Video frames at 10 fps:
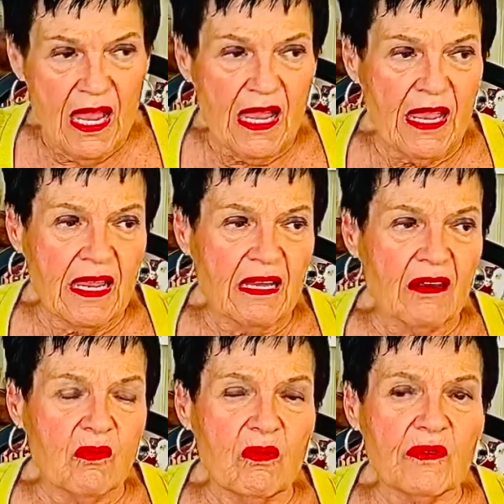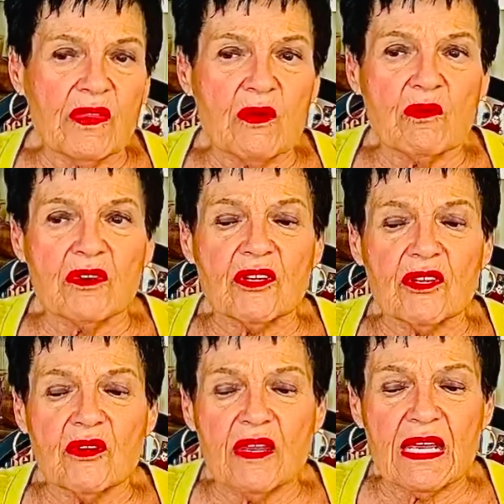And what they will
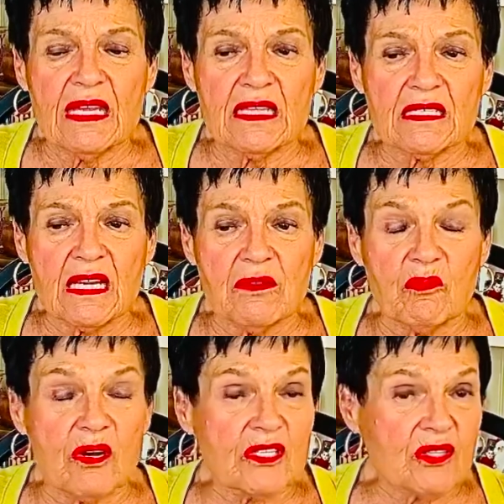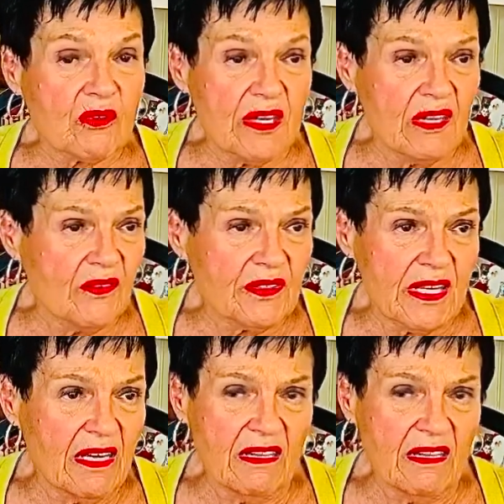do is it breaks their health down,